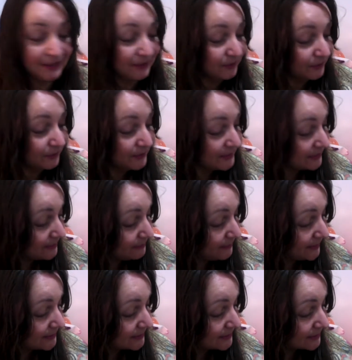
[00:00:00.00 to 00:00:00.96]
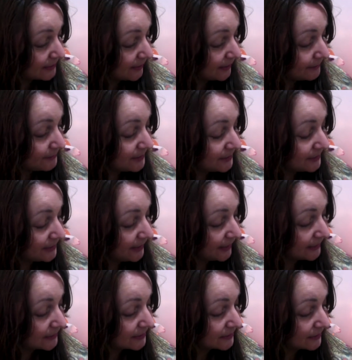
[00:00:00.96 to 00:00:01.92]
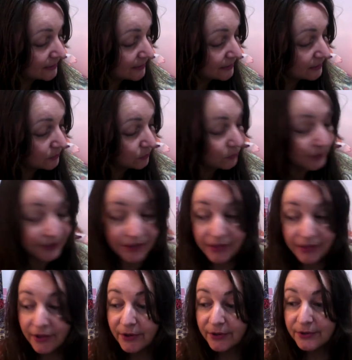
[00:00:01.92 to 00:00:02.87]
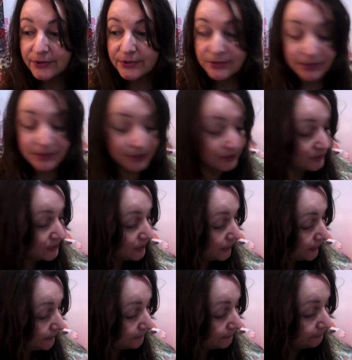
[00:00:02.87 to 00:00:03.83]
it's the best time to get one of those. So